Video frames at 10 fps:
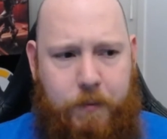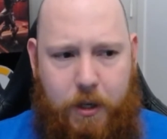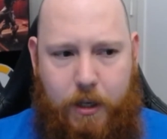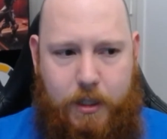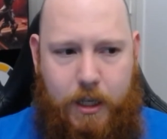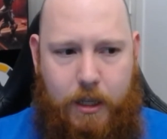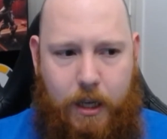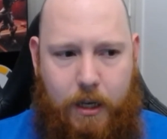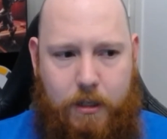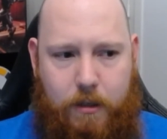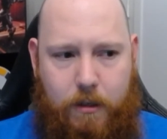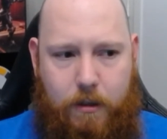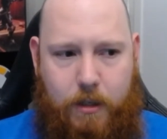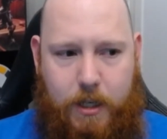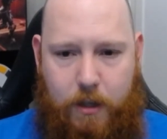you can see that
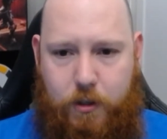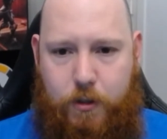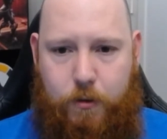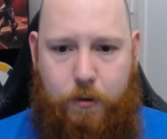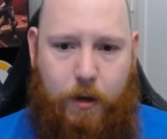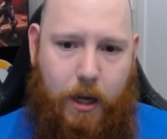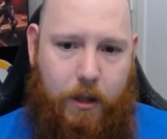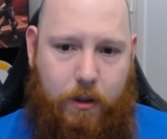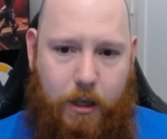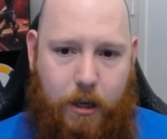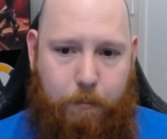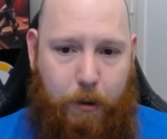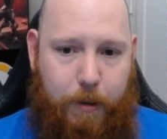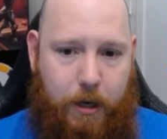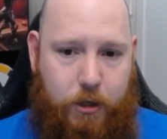the Death's Due and the
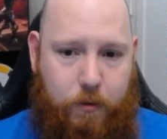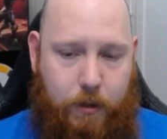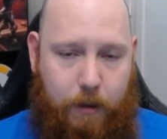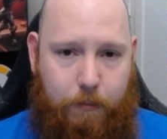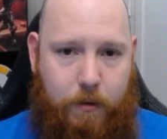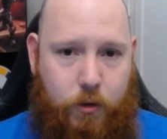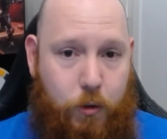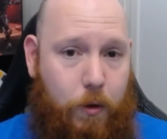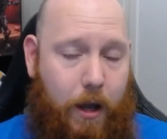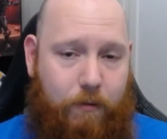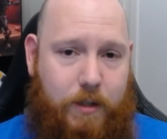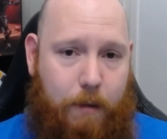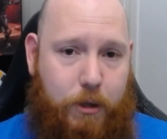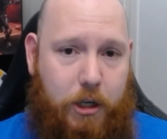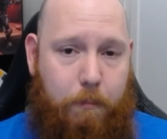Abominational Limb do have
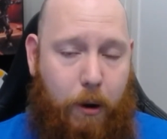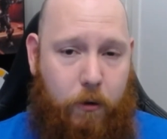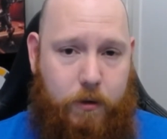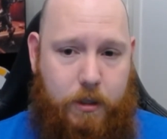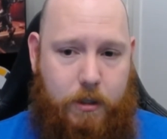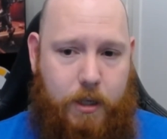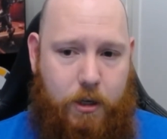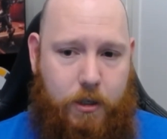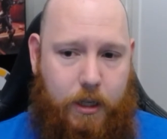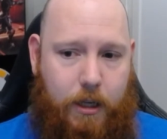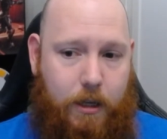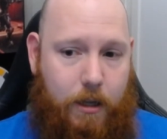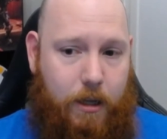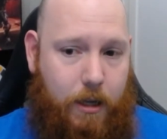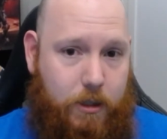damage components essentially
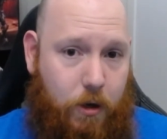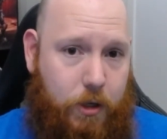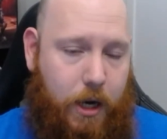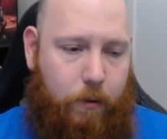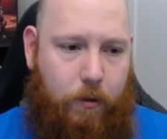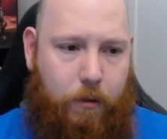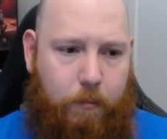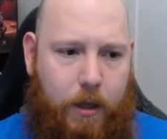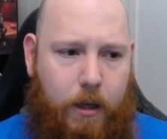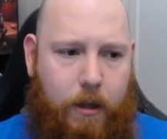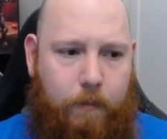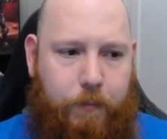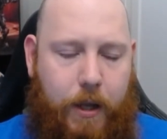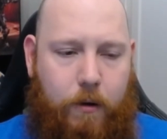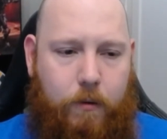associated with them.
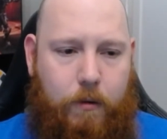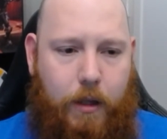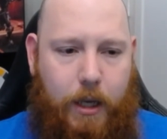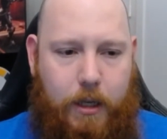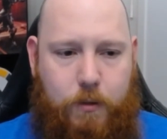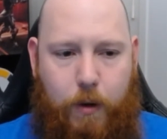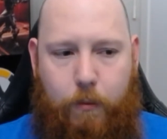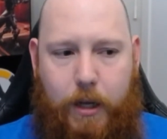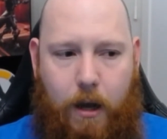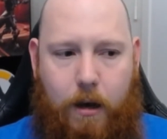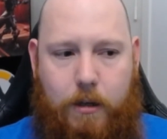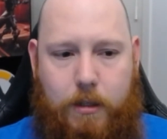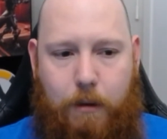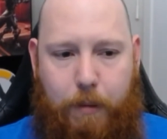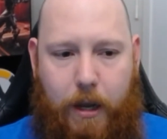Now, here's where we can't
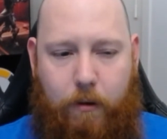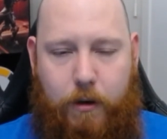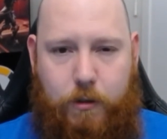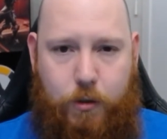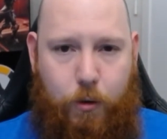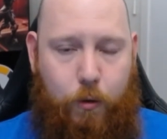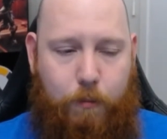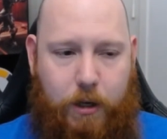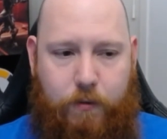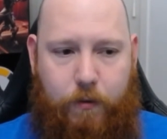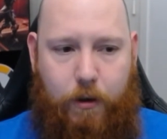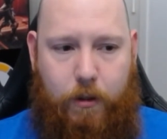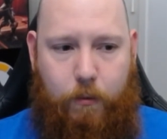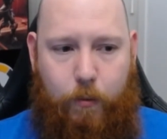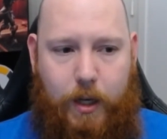compare it too much further.
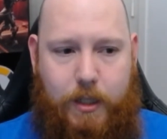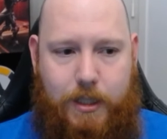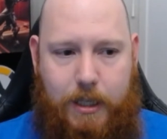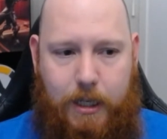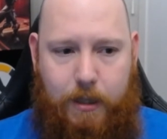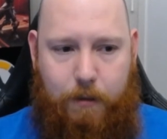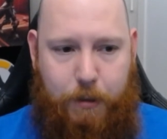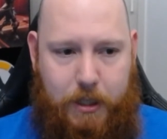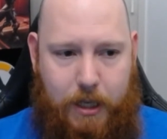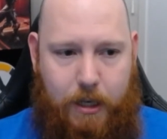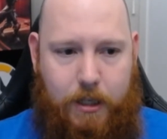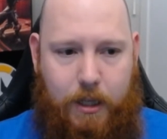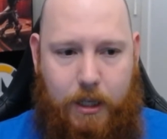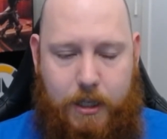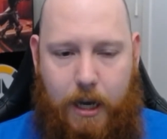We see the percent and
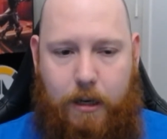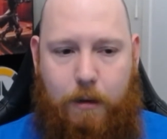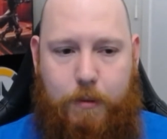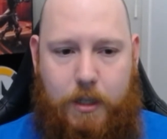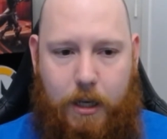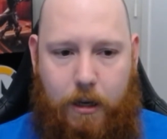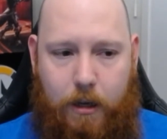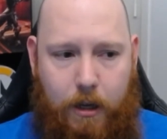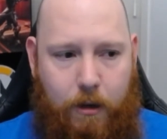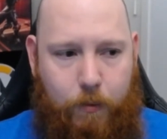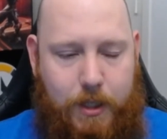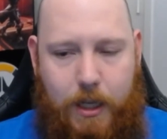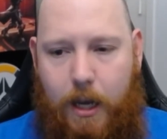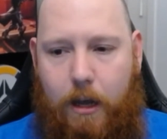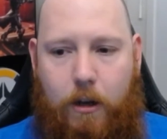the attack numbers here, we see
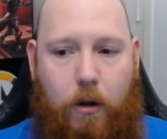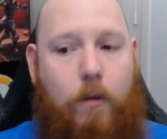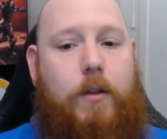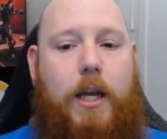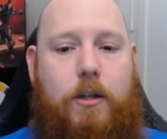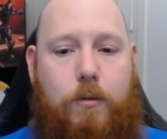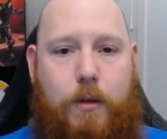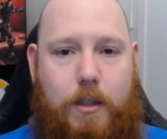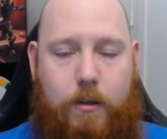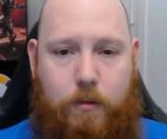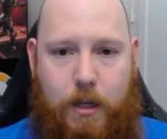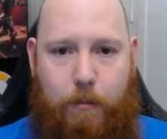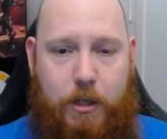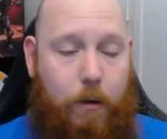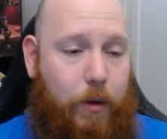how long they do a deal
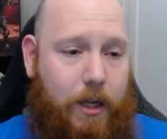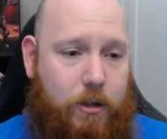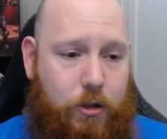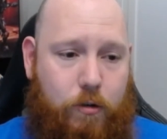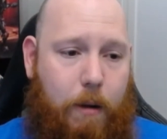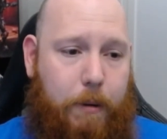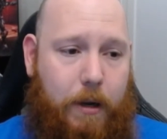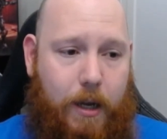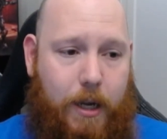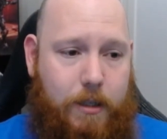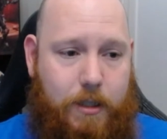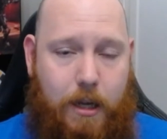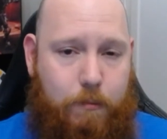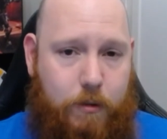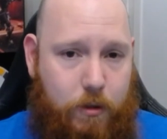damage, and we can extrapolate
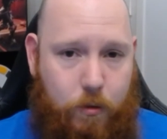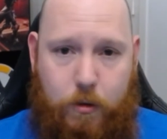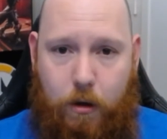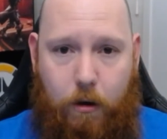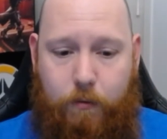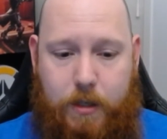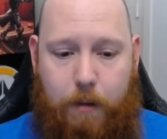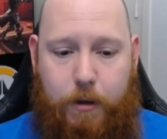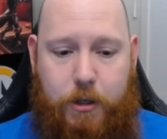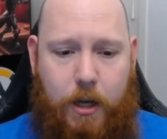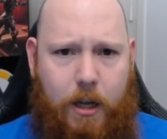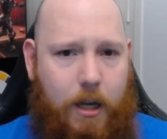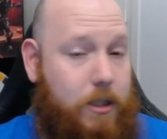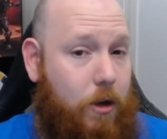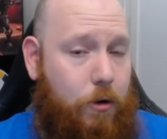some sort of damage
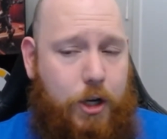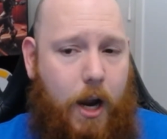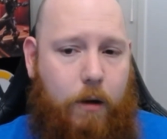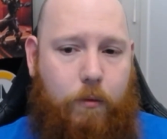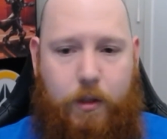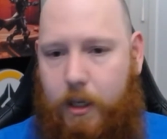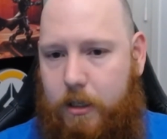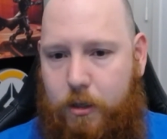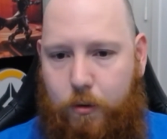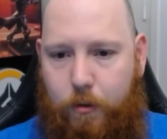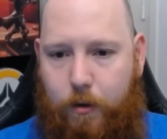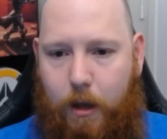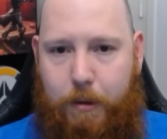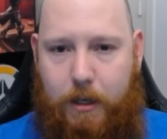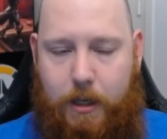associated with these two
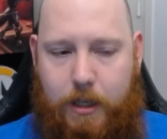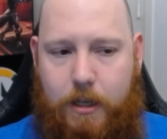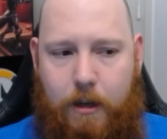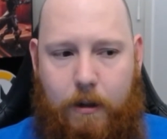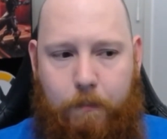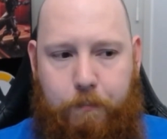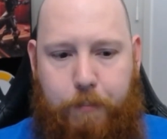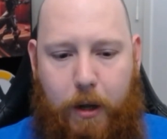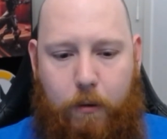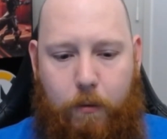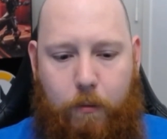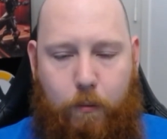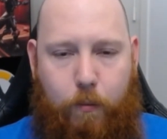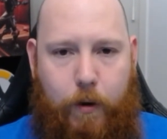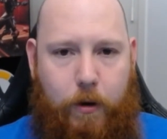abilities. But
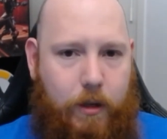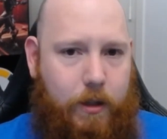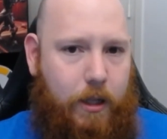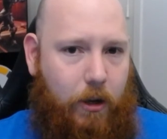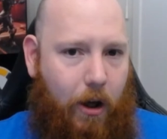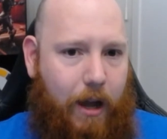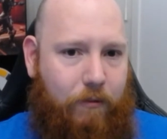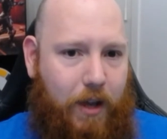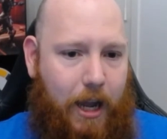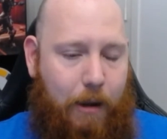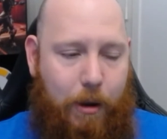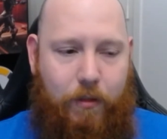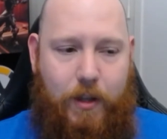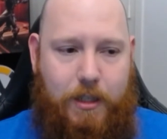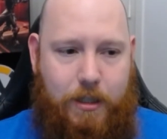we're not in the live game, and
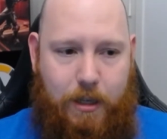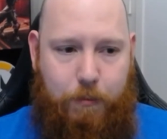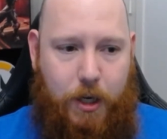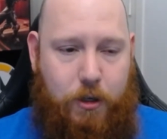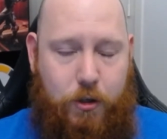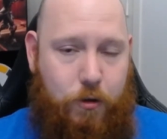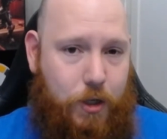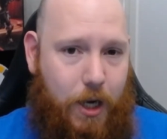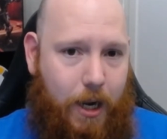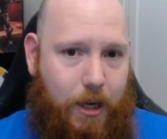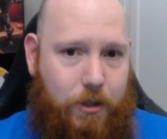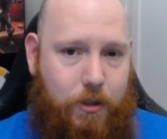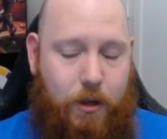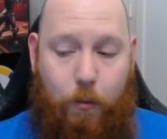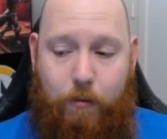these are subject to change.
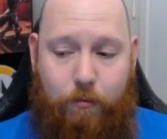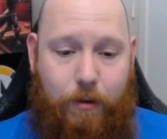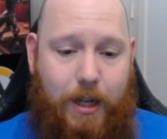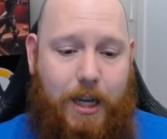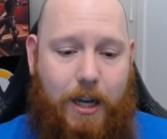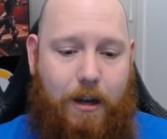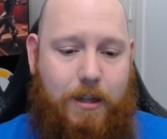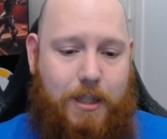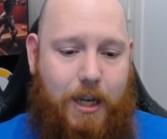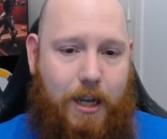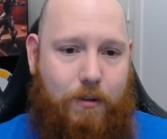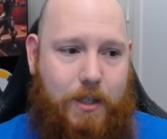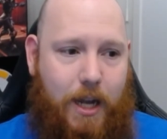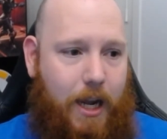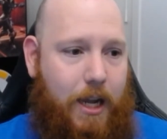So we really can't sit here and
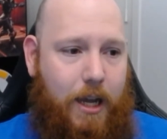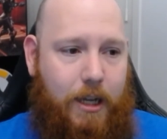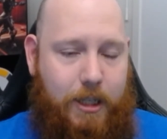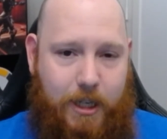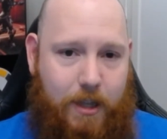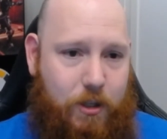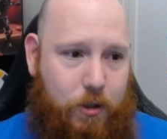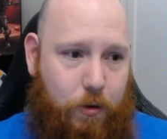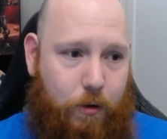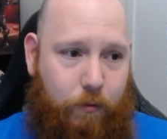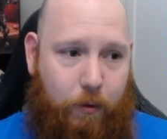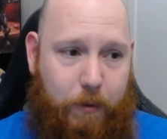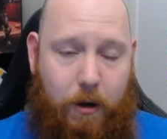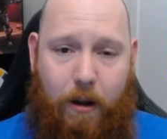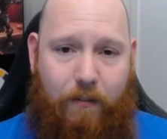say Death's Due from
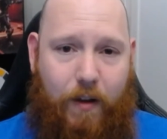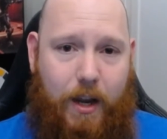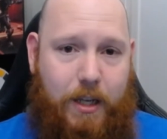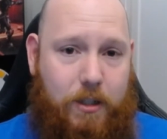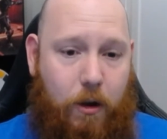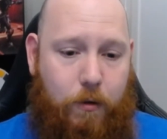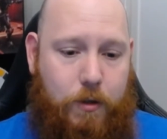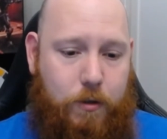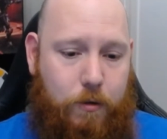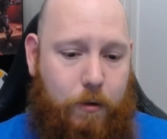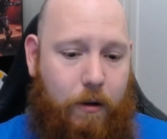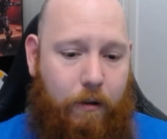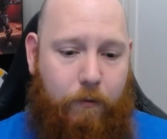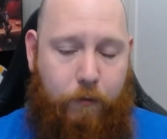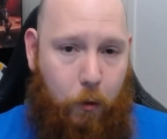the Night Fae is going to do
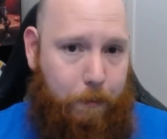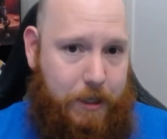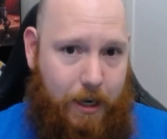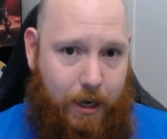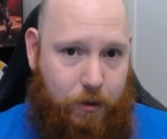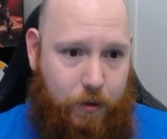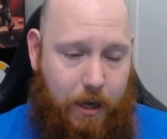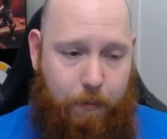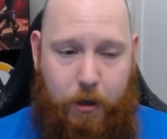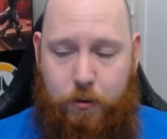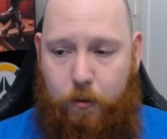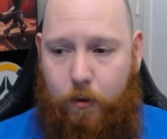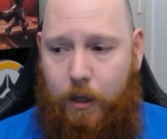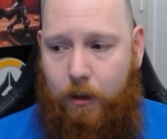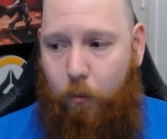4% extra damage or
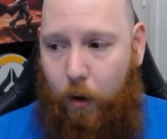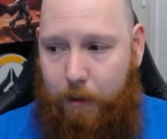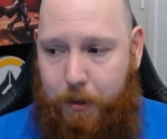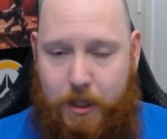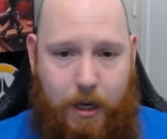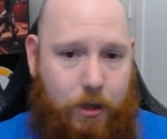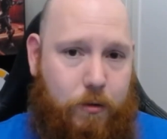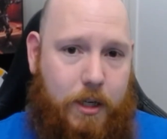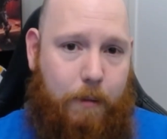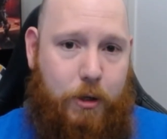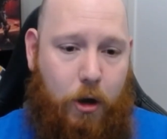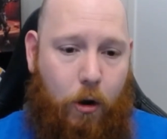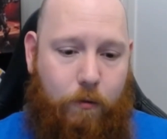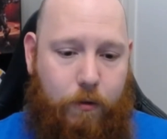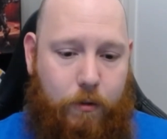1% extra damage
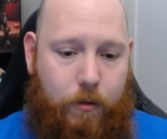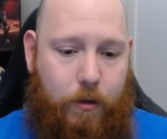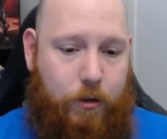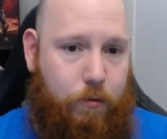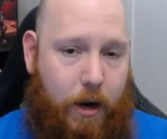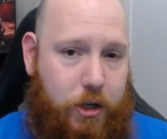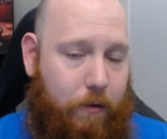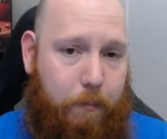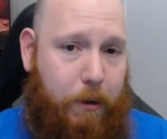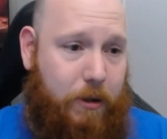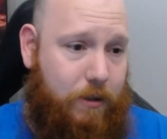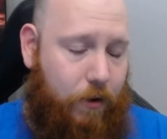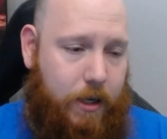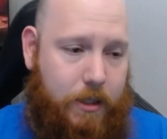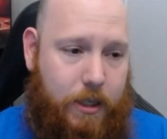over the duration of a boss
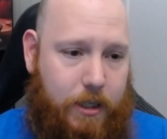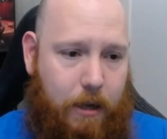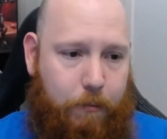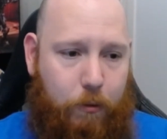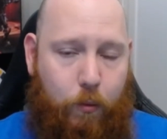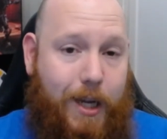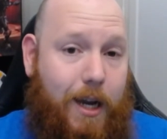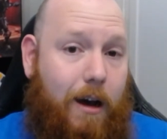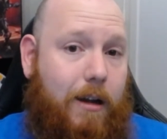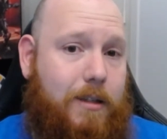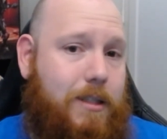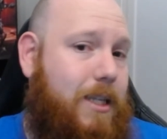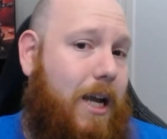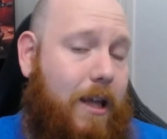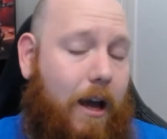fight, as an example. We can't
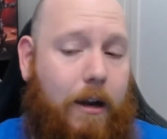say that.